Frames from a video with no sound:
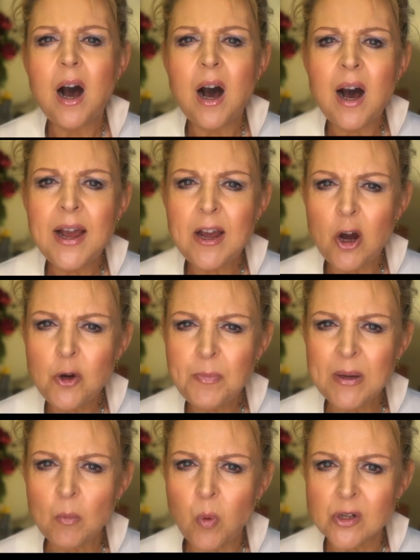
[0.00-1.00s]
I hope
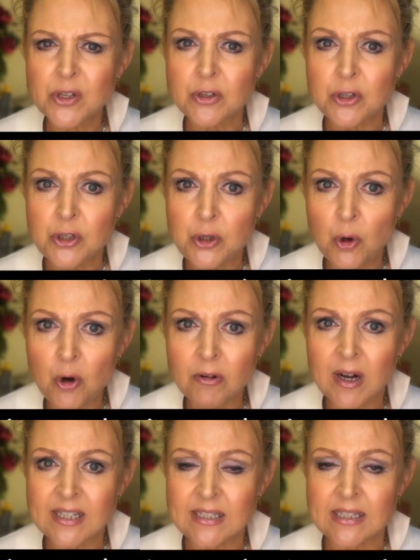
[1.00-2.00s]
it wasn't your
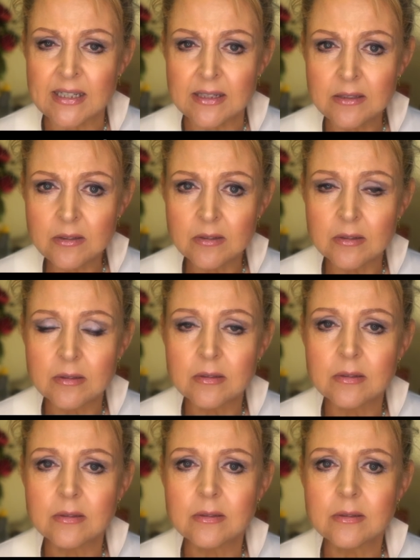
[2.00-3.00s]
idea.
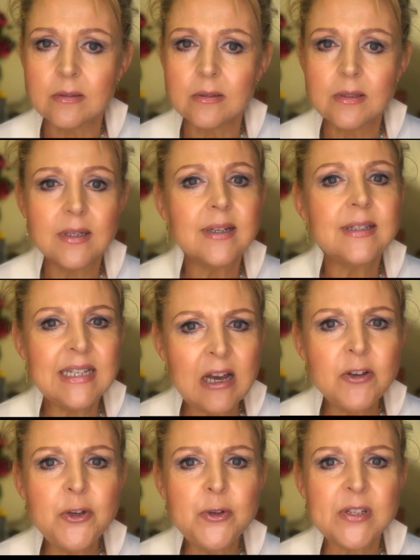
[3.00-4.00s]

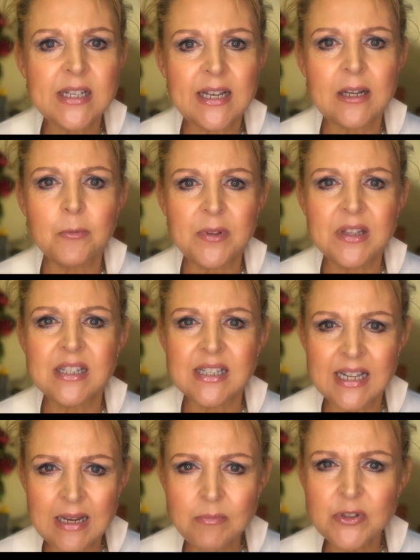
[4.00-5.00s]
Now you say it with the
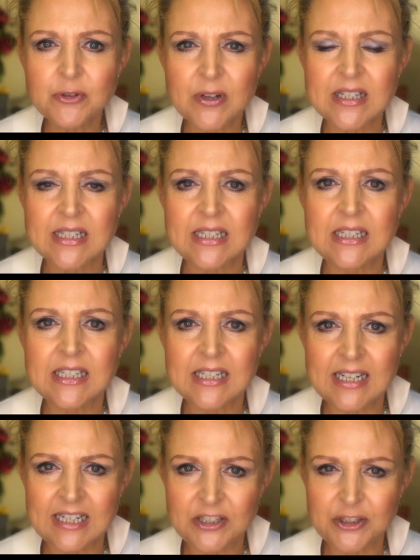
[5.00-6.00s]
same stress and
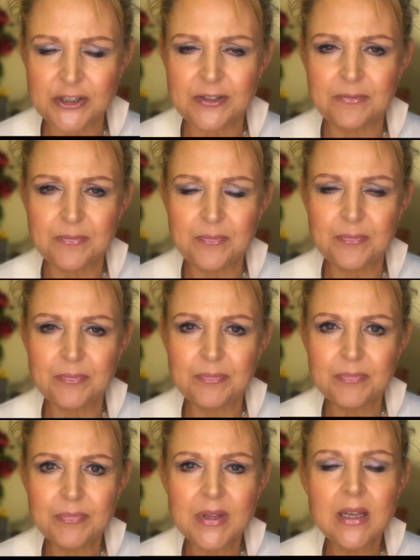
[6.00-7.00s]
intonation.
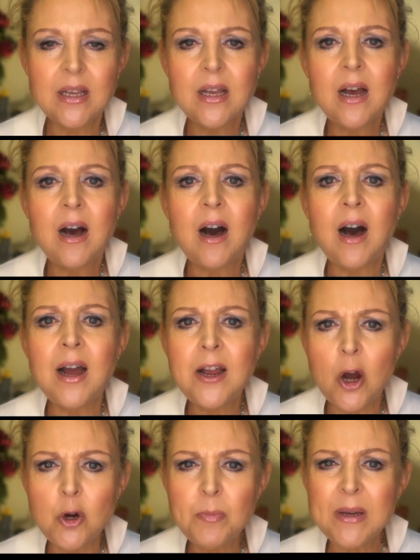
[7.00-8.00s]
I
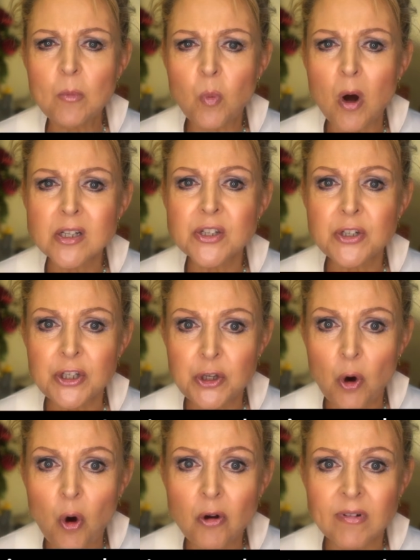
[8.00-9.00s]
hope it wasn't
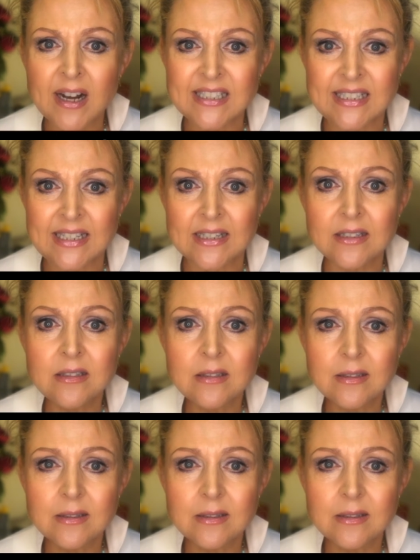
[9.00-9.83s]
your idea.